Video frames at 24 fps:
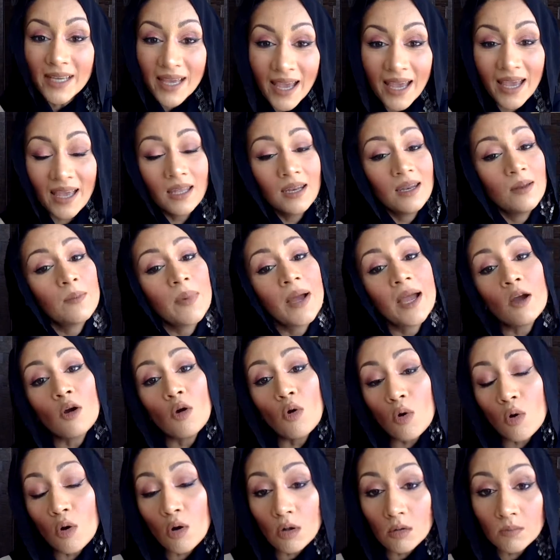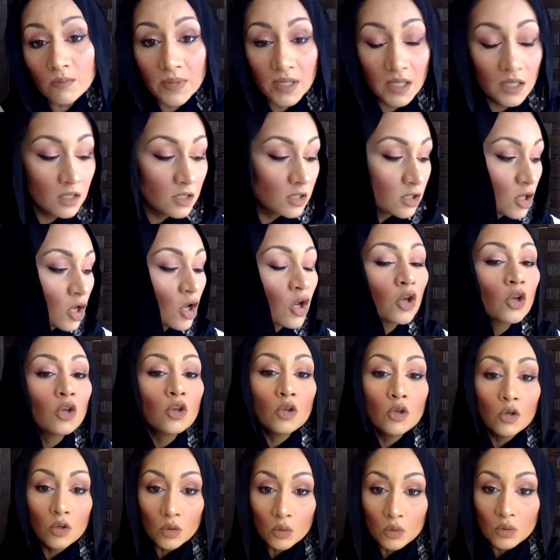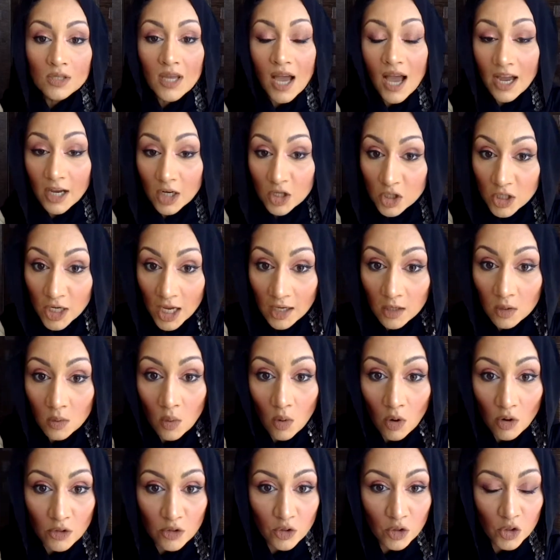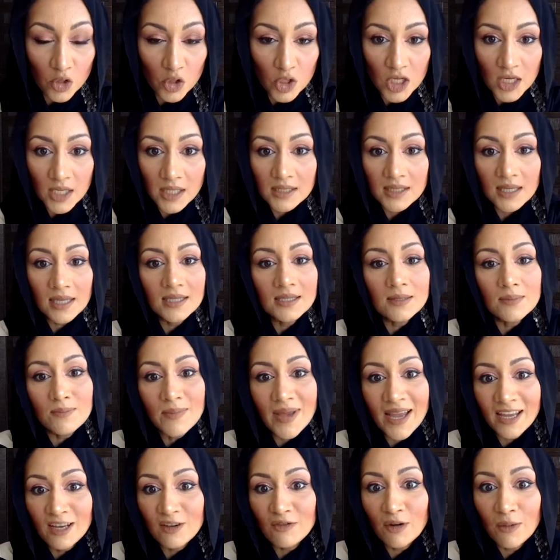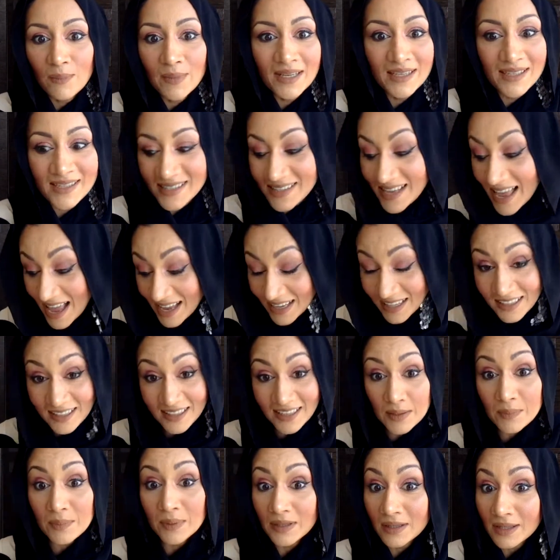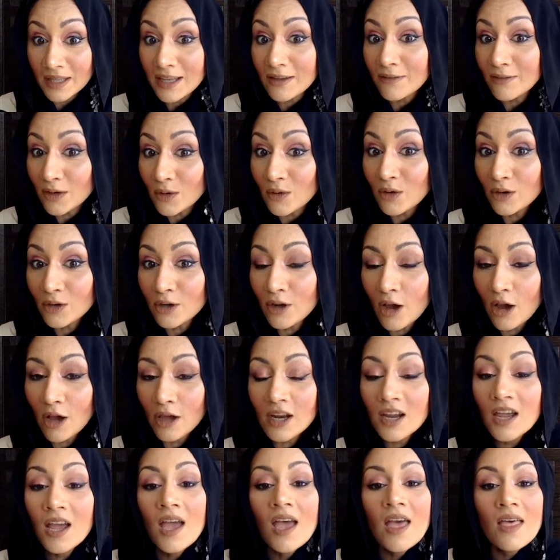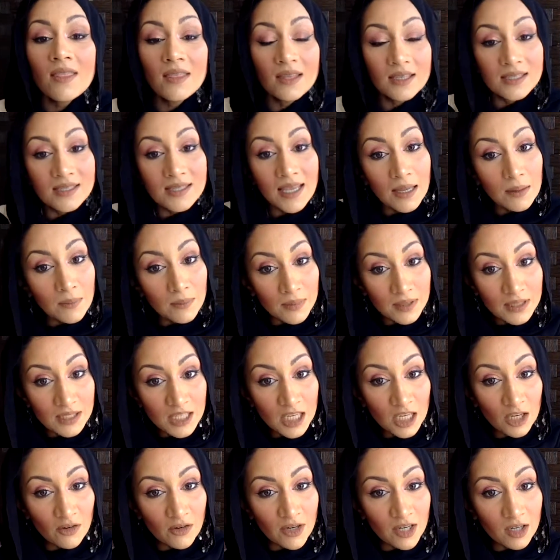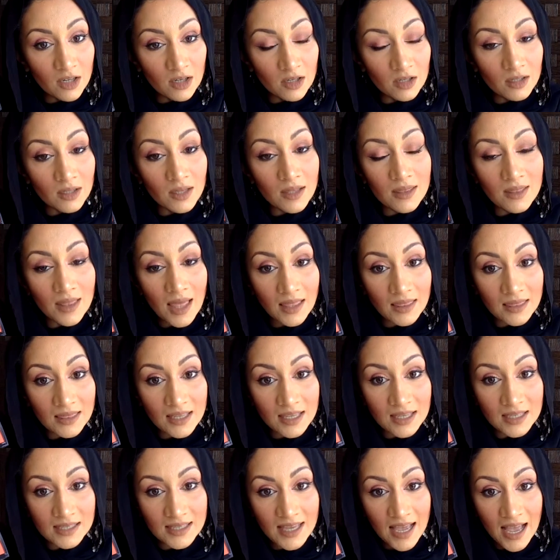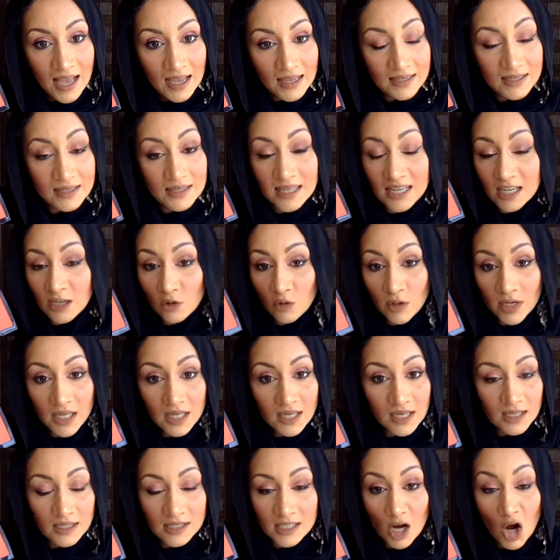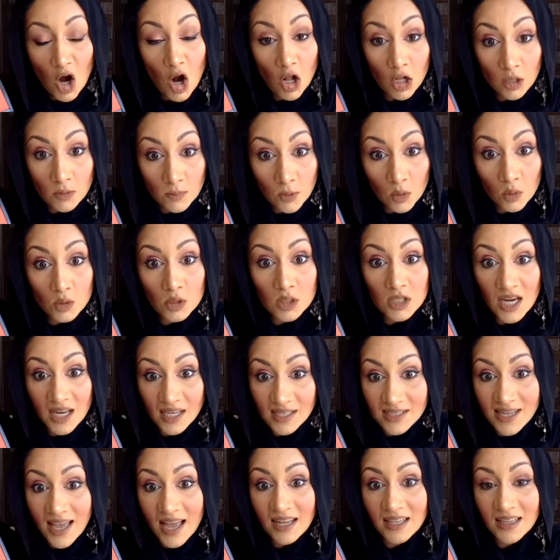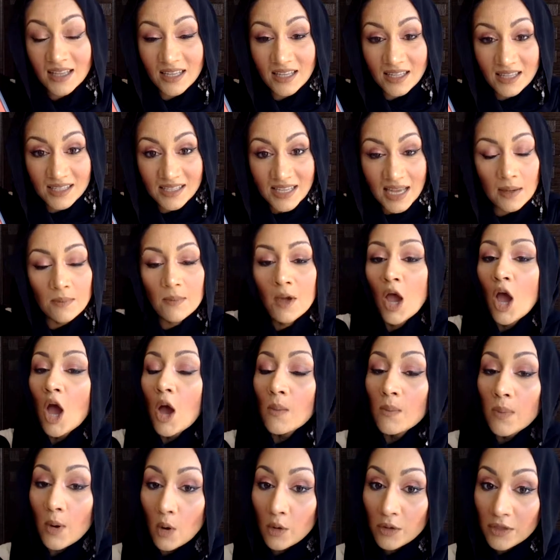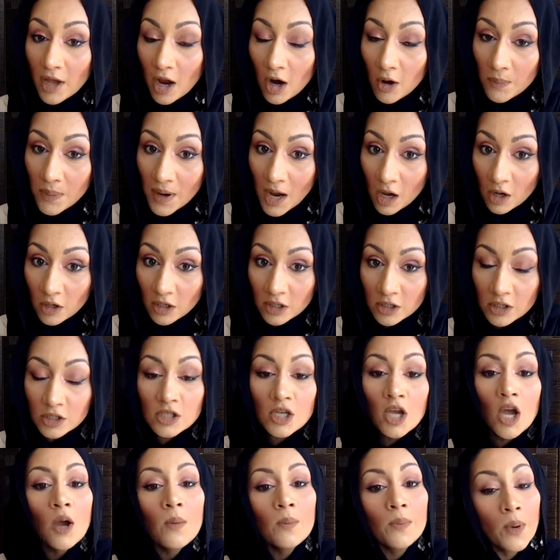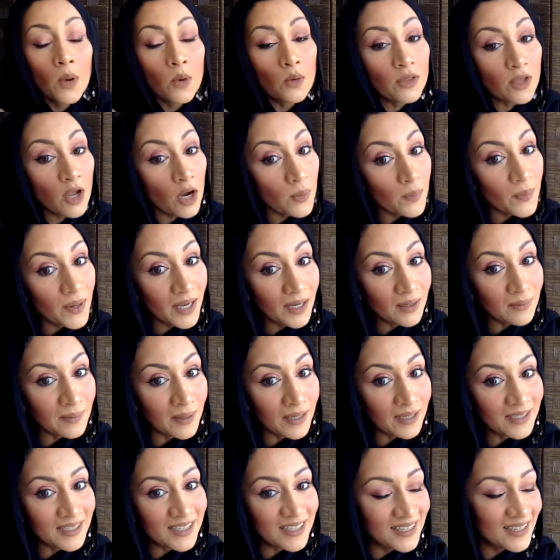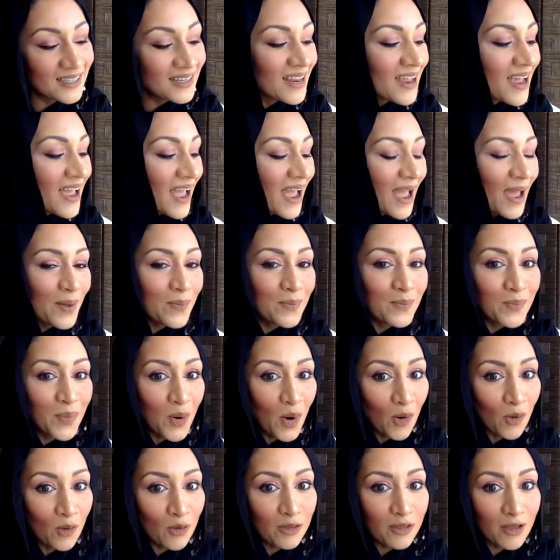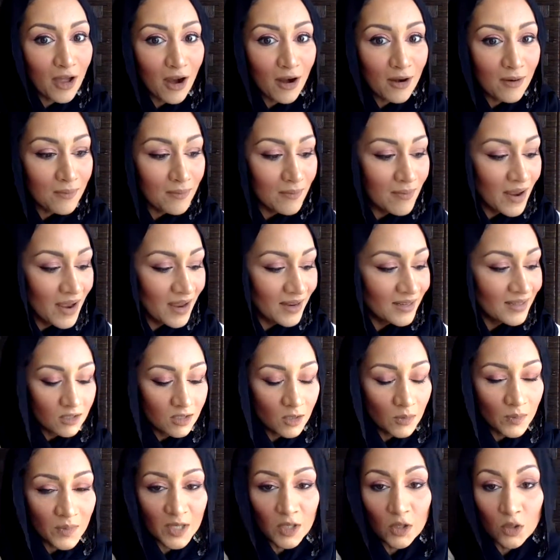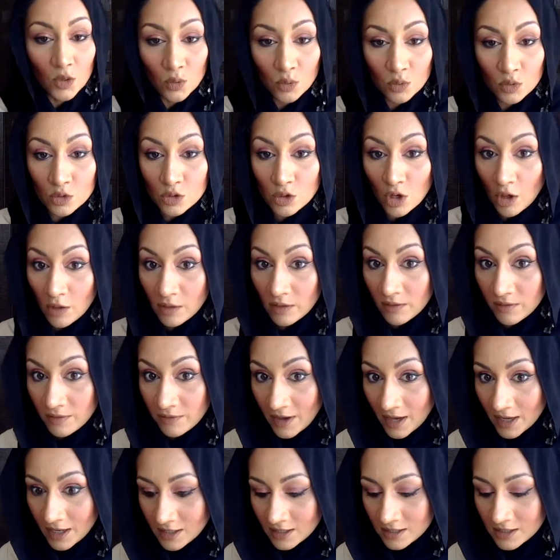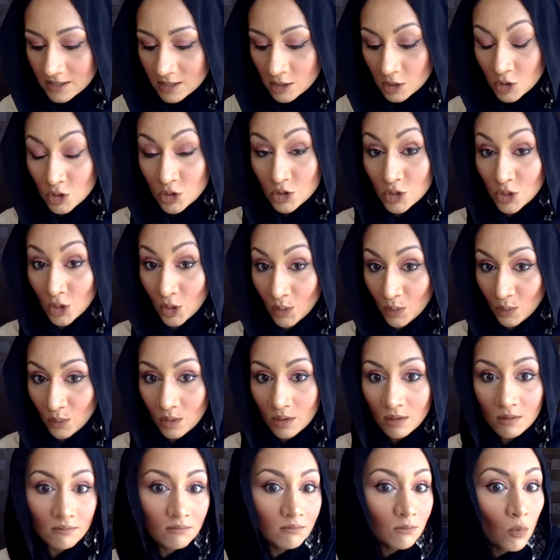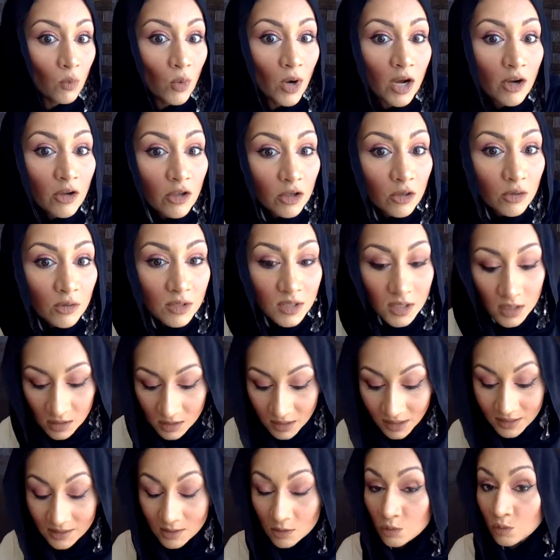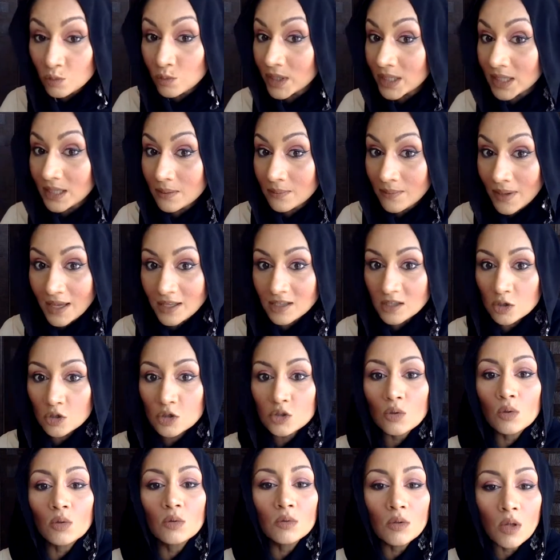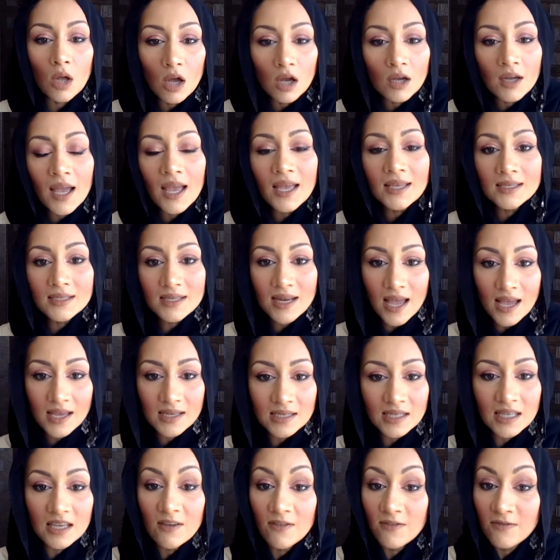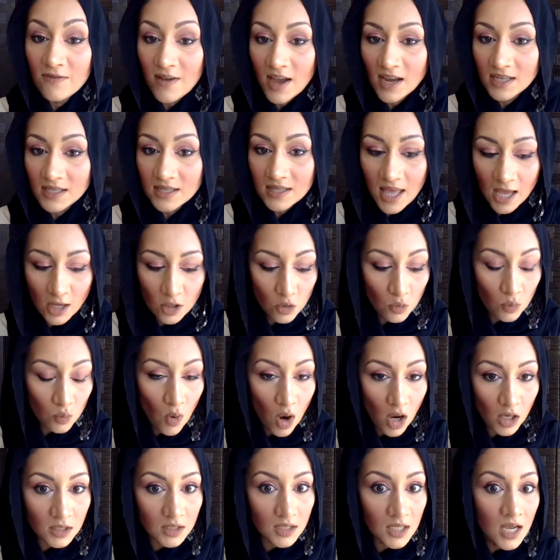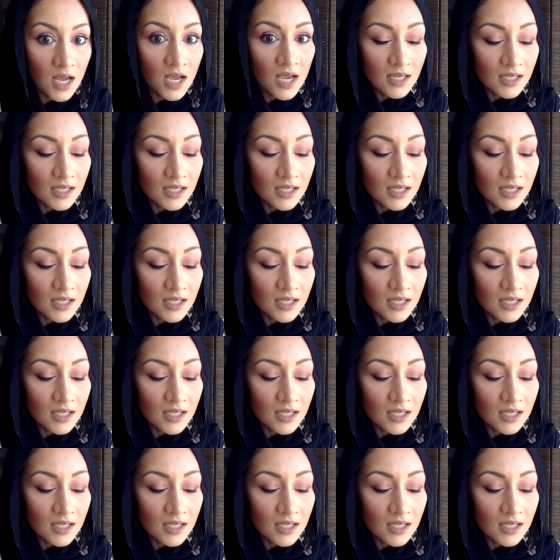can, by all means, use eyeshadow on your cheeks. It's made from exactly, believe it or not, the same material that this has. The ingredients are almost exactly the same. Both are powders, both are pigmented, and both are meant to be used on the face. So where you use it doesn't really matter so long as it has the effect that you want.